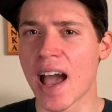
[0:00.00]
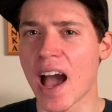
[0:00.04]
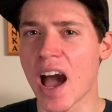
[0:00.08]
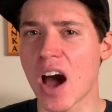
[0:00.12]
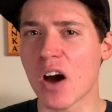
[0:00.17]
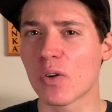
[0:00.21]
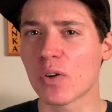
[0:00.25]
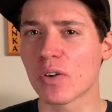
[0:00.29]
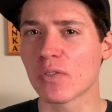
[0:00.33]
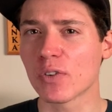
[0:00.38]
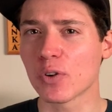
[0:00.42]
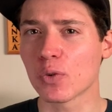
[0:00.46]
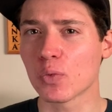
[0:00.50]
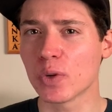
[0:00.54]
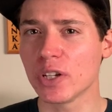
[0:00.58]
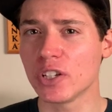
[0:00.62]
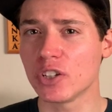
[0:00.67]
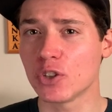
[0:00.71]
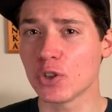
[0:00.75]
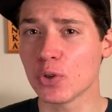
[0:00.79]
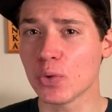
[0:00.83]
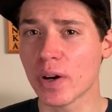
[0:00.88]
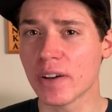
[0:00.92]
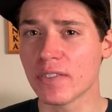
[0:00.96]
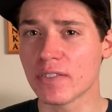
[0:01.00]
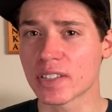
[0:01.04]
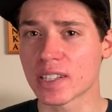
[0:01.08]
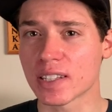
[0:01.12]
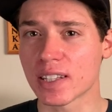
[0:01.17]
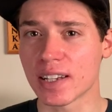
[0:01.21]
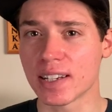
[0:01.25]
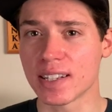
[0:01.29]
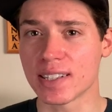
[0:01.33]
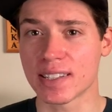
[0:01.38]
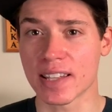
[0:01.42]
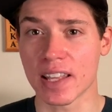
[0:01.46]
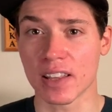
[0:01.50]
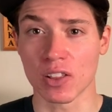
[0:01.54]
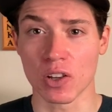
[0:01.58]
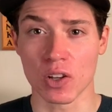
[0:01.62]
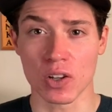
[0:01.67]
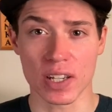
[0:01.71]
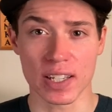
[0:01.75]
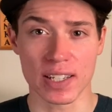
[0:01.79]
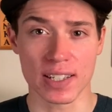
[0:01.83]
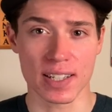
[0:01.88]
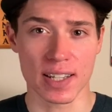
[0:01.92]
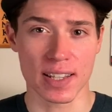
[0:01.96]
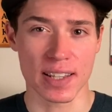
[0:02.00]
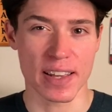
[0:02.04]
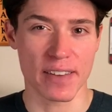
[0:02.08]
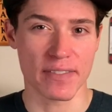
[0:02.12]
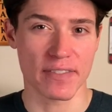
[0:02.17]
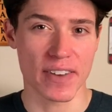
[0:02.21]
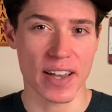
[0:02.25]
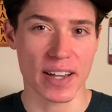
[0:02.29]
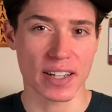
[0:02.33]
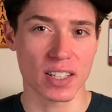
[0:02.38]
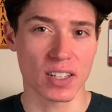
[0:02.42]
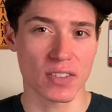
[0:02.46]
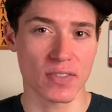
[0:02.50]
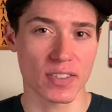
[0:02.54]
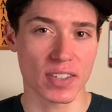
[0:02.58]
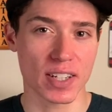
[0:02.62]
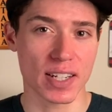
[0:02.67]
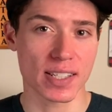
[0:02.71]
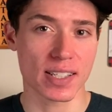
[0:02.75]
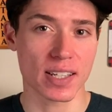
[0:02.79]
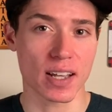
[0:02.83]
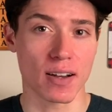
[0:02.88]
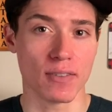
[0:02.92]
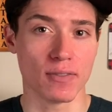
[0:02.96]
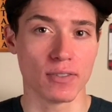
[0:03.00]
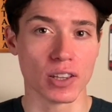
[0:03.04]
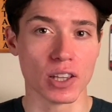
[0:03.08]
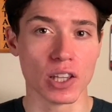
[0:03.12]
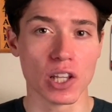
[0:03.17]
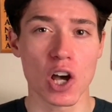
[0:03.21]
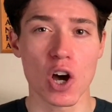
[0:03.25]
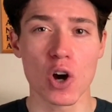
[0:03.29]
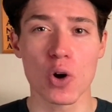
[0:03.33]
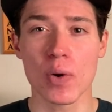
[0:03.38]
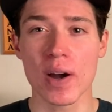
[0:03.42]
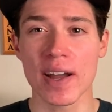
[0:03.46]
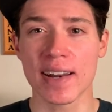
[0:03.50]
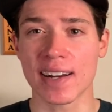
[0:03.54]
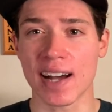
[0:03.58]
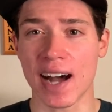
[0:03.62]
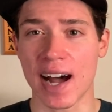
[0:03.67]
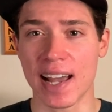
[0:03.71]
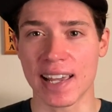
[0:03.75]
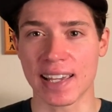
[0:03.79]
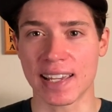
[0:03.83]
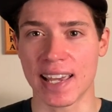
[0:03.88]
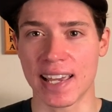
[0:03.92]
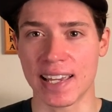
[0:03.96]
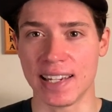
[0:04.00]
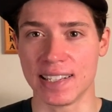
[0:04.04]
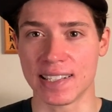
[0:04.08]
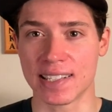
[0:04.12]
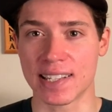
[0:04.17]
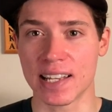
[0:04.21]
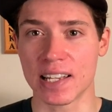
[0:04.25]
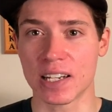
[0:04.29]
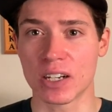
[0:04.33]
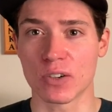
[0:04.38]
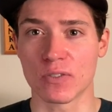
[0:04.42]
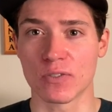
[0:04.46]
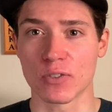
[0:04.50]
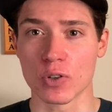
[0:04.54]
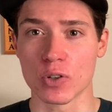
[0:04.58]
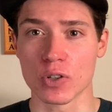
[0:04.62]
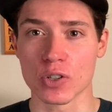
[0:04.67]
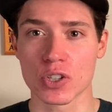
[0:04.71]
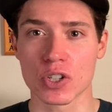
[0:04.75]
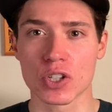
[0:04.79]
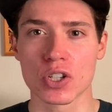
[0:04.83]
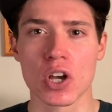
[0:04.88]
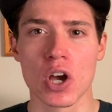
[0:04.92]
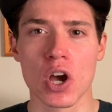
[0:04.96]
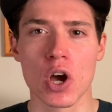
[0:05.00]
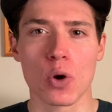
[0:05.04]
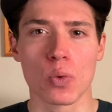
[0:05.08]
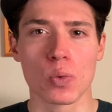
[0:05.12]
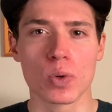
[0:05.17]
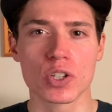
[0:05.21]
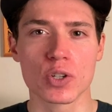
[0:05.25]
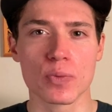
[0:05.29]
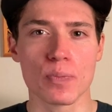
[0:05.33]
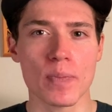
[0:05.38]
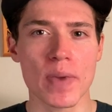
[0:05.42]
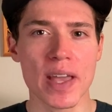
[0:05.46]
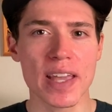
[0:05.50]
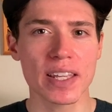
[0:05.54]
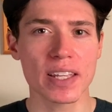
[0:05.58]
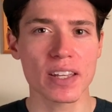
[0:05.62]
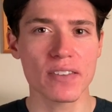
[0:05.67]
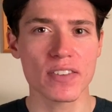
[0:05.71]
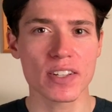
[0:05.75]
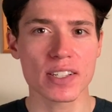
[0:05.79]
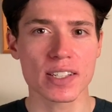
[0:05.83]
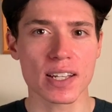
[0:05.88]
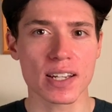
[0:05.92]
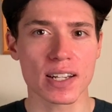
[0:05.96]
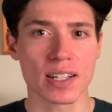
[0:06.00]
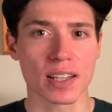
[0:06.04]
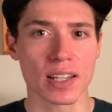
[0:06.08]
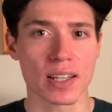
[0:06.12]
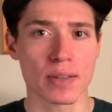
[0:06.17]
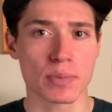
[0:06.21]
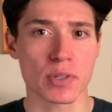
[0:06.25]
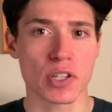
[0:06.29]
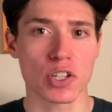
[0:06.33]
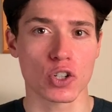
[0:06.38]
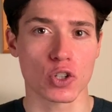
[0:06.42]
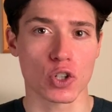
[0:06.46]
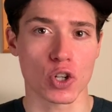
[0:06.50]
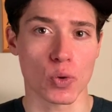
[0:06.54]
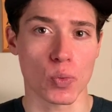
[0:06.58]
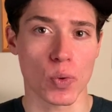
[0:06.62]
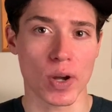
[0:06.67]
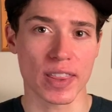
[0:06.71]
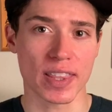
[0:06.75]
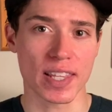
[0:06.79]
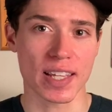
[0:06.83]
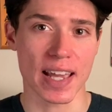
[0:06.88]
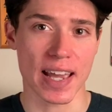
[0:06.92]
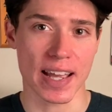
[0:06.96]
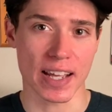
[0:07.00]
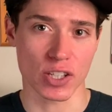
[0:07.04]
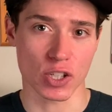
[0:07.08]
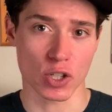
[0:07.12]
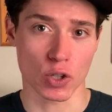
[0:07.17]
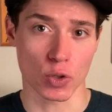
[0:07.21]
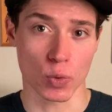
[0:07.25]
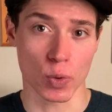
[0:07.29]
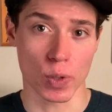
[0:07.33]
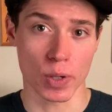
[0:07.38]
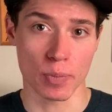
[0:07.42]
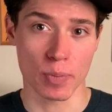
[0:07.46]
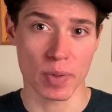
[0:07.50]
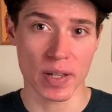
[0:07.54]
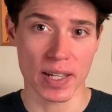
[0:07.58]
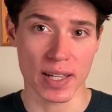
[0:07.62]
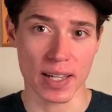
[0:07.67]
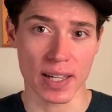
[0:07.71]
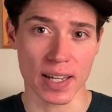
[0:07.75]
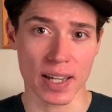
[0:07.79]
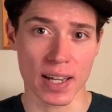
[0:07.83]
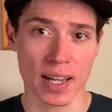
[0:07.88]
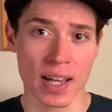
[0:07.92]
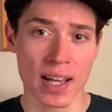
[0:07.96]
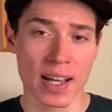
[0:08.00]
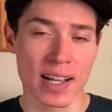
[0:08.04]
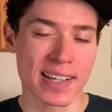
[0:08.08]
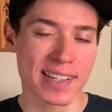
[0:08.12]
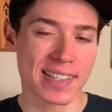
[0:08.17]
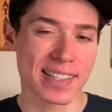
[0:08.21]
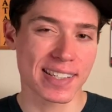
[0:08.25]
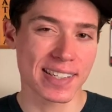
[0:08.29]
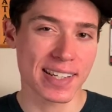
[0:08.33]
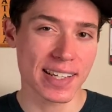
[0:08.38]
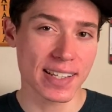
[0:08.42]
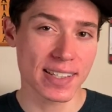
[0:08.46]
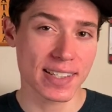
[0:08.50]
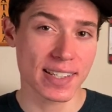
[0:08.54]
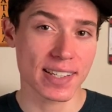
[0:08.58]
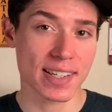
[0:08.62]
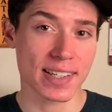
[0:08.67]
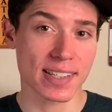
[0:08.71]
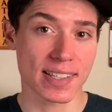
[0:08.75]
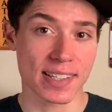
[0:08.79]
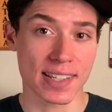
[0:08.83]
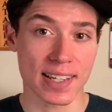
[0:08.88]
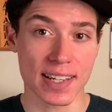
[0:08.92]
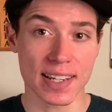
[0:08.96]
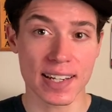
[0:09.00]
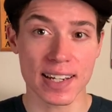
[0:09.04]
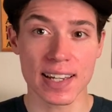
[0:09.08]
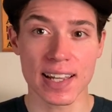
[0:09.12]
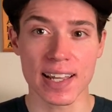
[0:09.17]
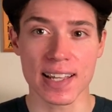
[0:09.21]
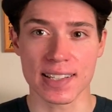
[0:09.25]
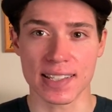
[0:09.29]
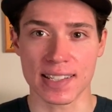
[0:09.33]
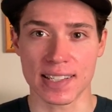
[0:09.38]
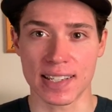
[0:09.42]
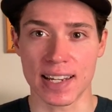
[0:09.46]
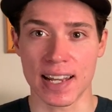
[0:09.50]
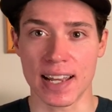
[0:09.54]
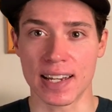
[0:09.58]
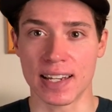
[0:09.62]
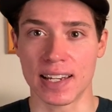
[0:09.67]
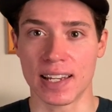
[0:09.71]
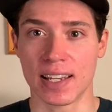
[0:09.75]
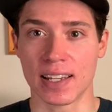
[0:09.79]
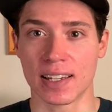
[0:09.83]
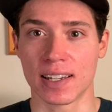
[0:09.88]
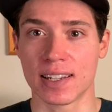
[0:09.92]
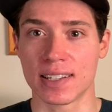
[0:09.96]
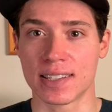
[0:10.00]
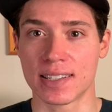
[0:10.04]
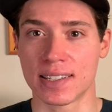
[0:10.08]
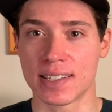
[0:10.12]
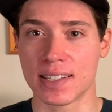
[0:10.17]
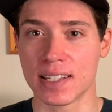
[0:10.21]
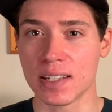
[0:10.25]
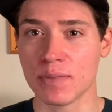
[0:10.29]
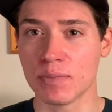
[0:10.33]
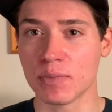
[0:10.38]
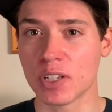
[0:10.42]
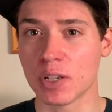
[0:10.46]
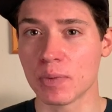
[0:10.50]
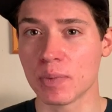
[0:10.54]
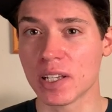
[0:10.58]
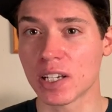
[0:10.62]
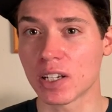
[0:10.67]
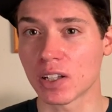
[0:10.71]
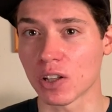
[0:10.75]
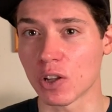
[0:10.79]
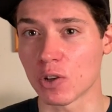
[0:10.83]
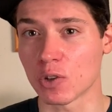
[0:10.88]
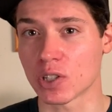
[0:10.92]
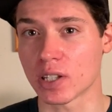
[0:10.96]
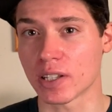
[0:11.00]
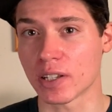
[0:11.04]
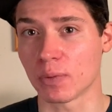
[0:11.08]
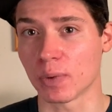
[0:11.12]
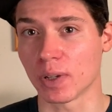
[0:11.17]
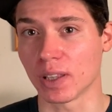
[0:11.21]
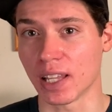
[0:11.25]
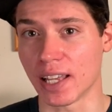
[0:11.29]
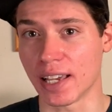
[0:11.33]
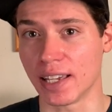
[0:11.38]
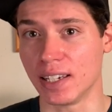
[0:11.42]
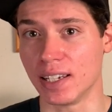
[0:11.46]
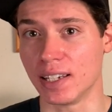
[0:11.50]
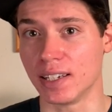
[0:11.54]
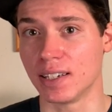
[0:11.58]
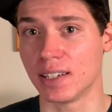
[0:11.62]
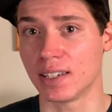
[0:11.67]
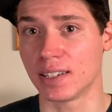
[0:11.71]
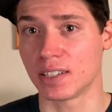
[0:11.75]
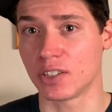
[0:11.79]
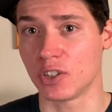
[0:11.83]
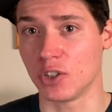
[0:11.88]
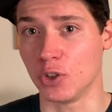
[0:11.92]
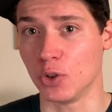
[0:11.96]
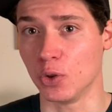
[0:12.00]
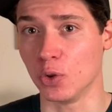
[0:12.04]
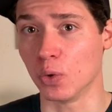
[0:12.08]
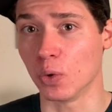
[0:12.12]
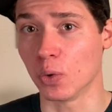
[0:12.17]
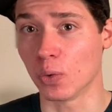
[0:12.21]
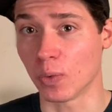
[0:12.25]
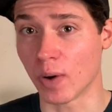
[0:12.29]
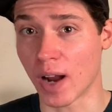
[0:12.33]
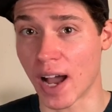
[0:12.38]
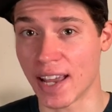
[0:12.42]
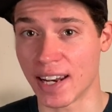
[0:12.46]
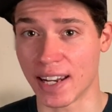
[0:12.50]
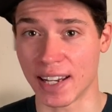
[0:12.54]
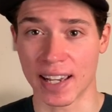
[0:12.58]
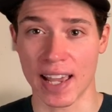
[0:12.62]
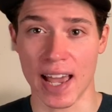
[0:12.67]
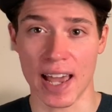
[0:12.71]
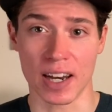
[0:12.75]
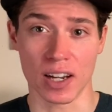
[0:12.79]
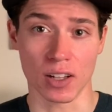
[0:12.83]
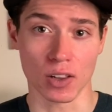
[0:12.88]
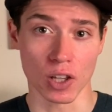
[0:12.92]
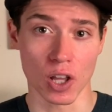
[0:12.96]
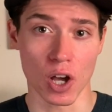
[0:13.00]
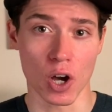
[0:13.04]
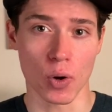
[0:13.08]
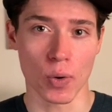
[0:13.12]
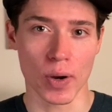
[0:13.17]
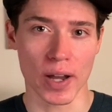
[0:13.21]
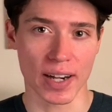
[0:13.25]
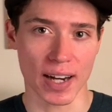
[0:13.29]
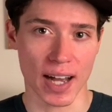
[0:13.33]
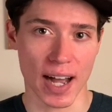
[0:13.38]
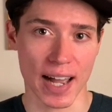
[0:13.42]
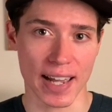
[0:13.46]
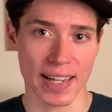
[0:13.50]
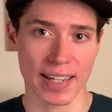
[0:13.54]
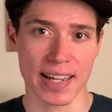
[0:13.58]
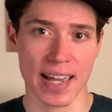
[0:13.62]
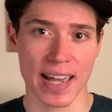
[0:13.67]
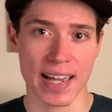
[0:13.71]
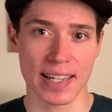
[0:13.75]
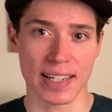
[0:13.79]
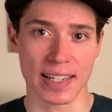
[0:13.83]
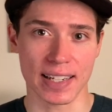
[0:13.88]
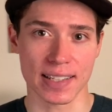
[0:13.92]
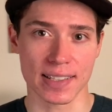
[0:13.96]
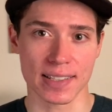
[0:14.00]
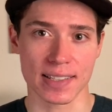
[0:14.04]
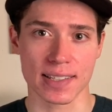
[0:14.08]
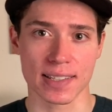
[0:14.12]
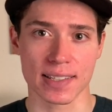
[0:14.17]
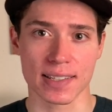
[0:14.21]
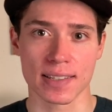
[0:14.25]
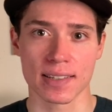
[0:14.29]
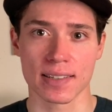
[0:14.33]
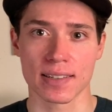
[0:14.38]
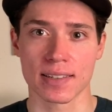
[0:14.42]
However, we do have studies that look into the effectiveness of low and high cadence intervals, which may give us a glimpse into what the answer would be, since sitting and standing seem to be closely related to riding at a low and high cadence.